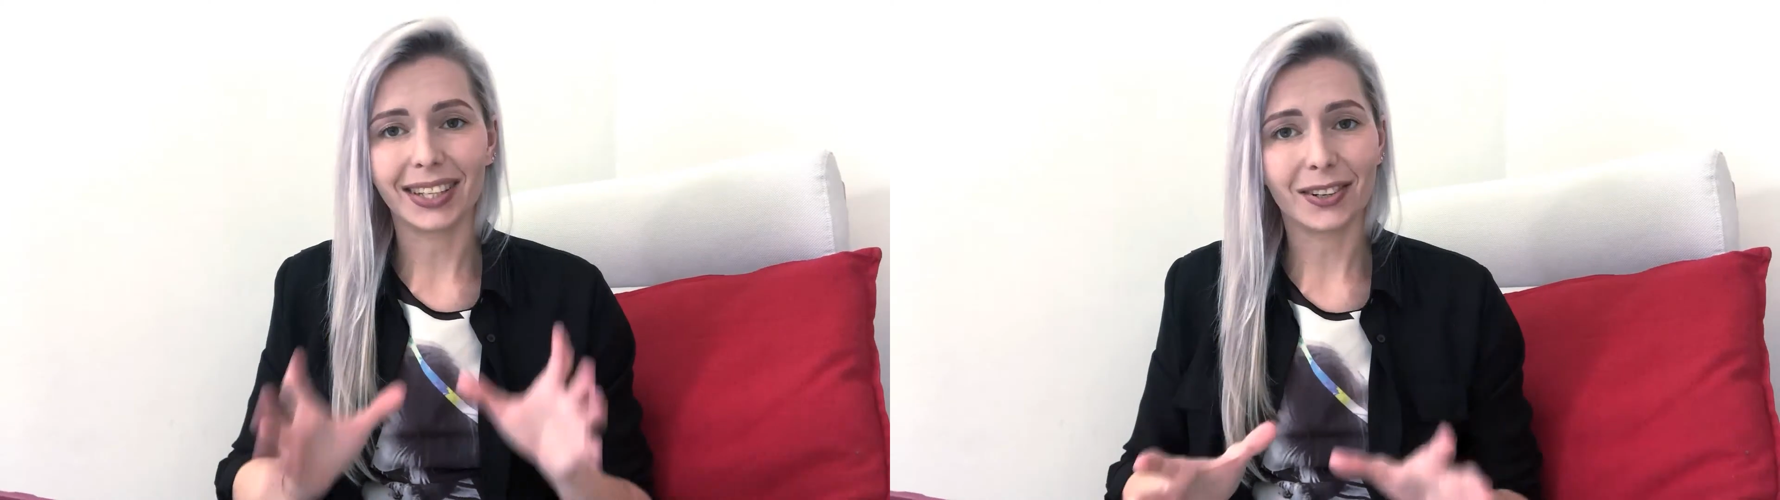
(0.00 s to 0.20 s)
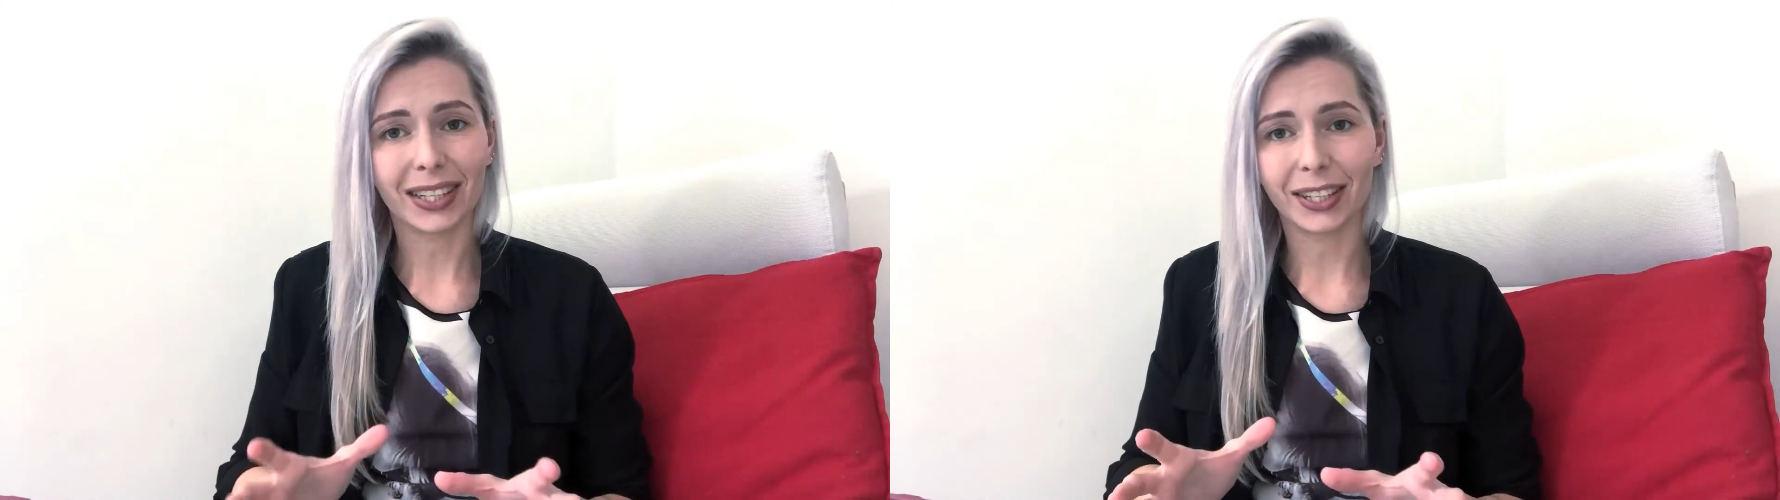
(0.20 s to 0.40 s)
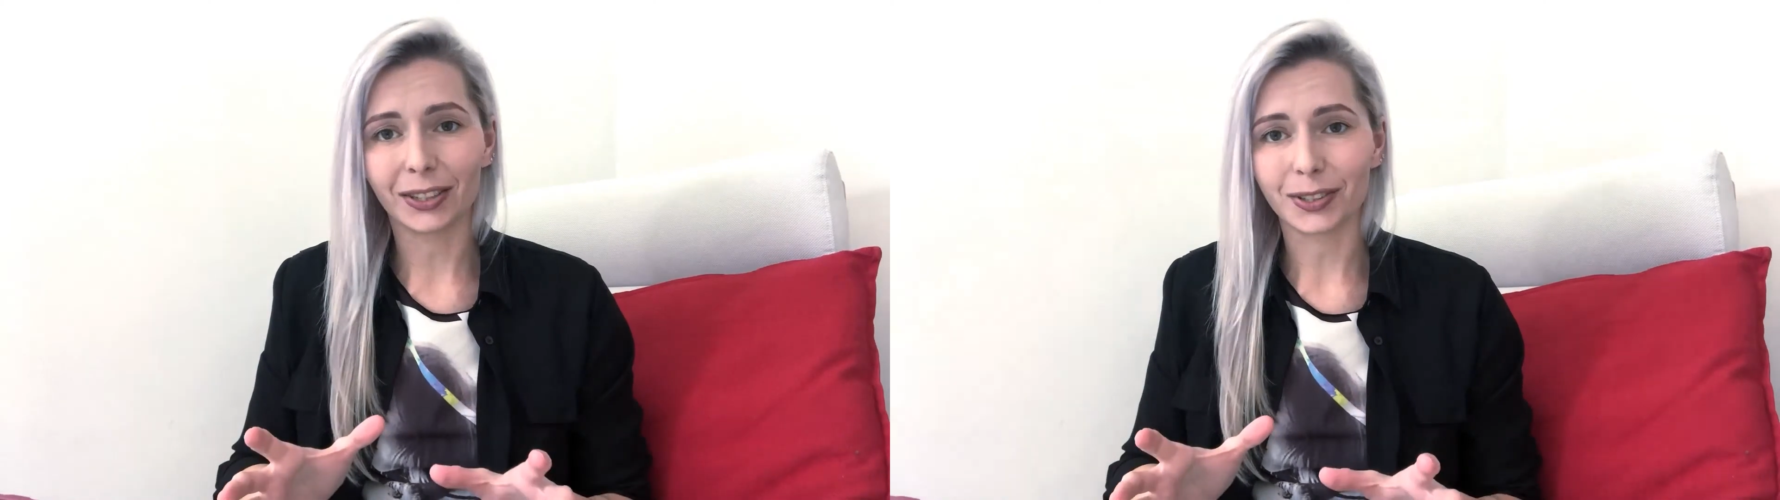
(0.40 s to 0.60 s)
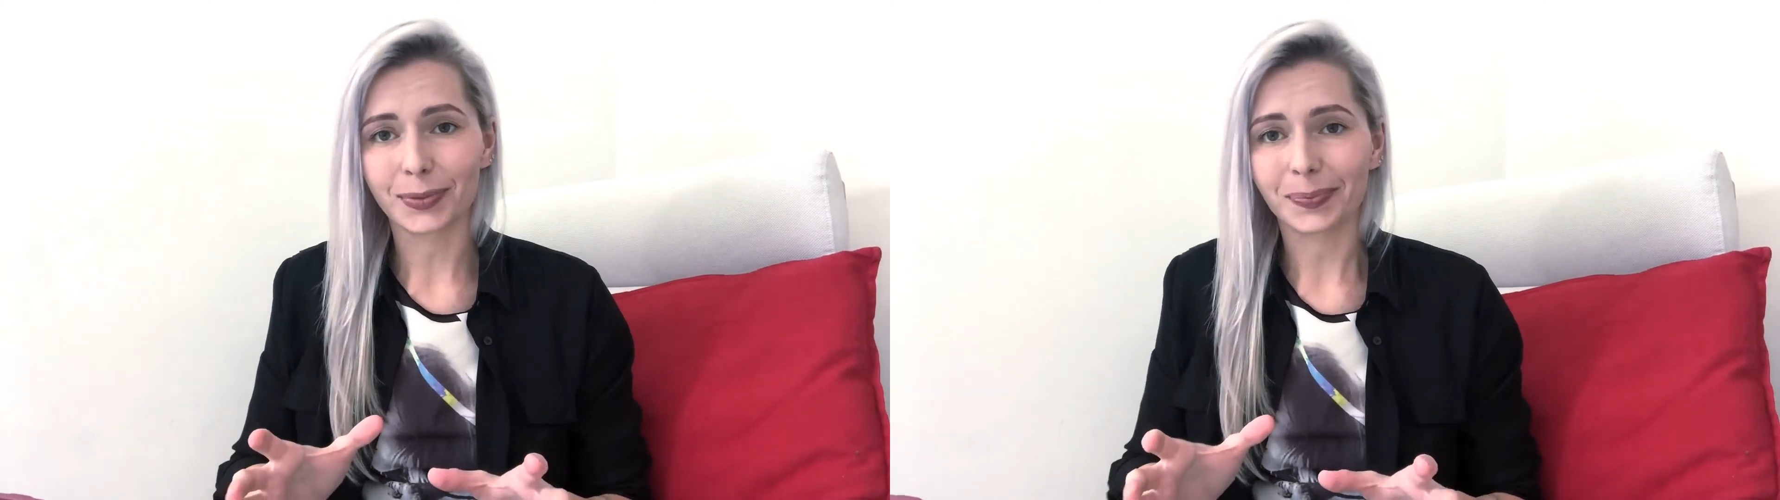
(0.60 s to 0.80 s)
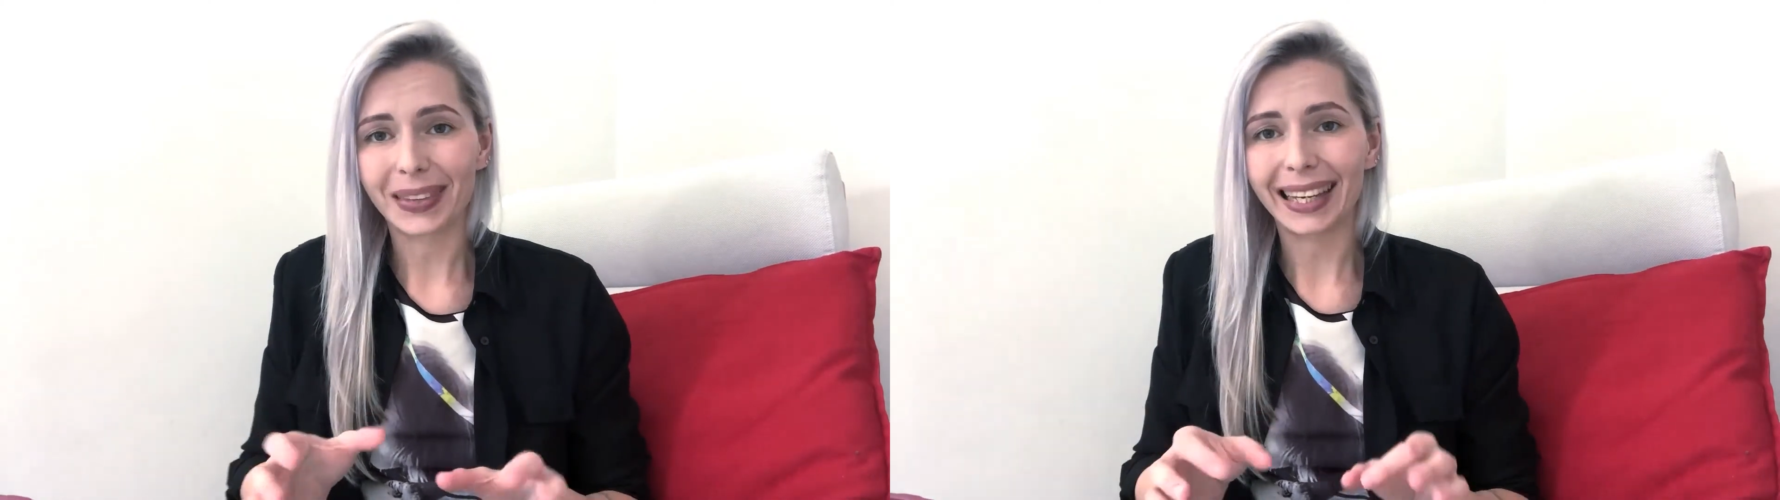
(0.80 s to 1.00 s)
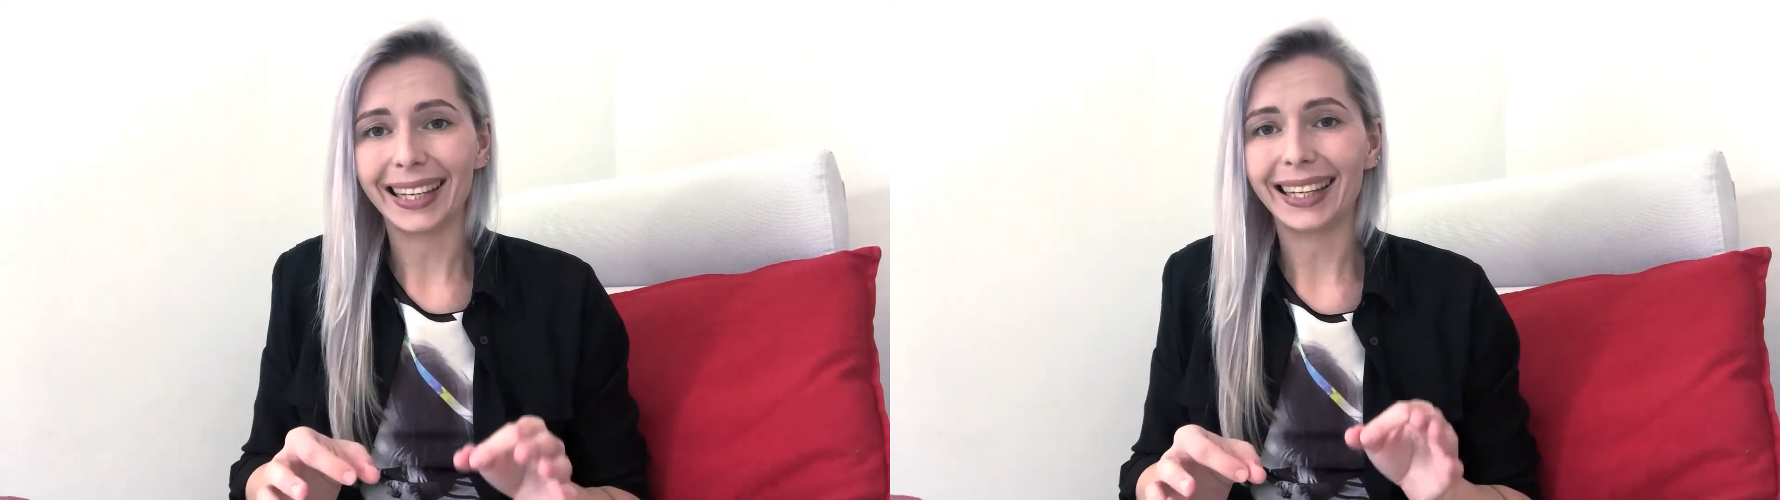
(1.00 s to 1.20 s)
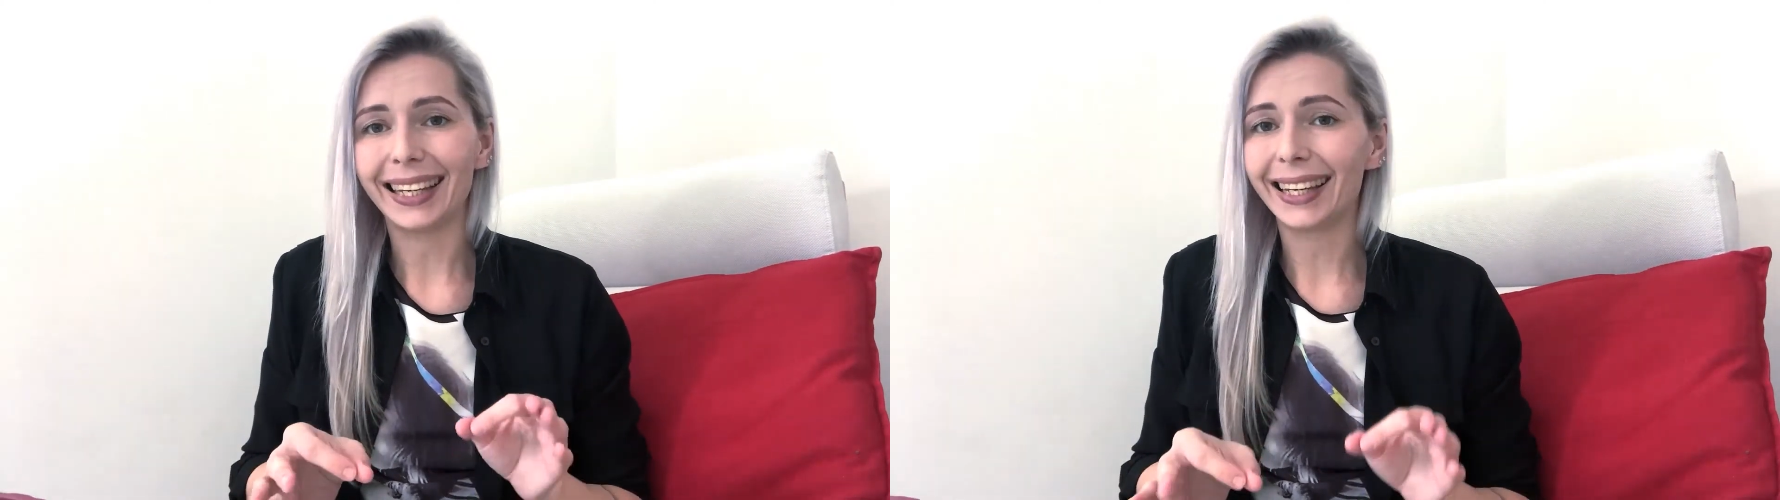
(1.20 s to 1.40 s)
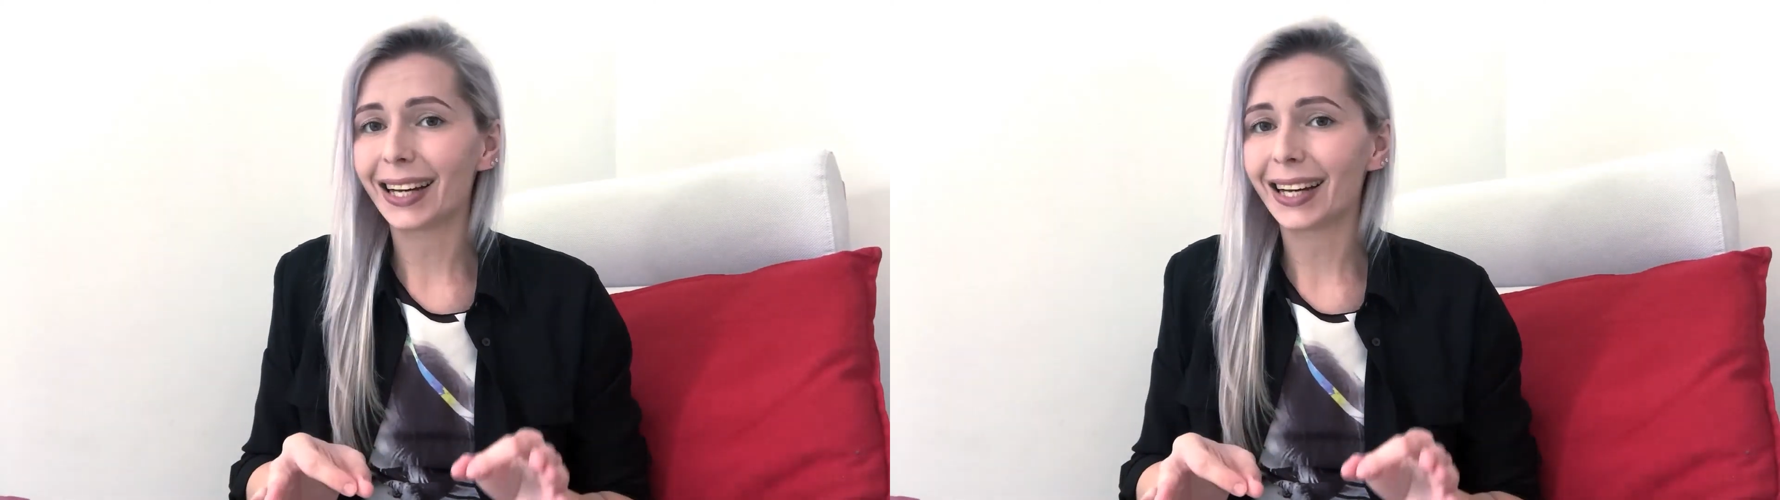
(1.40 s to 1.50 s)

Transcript: here it goes. In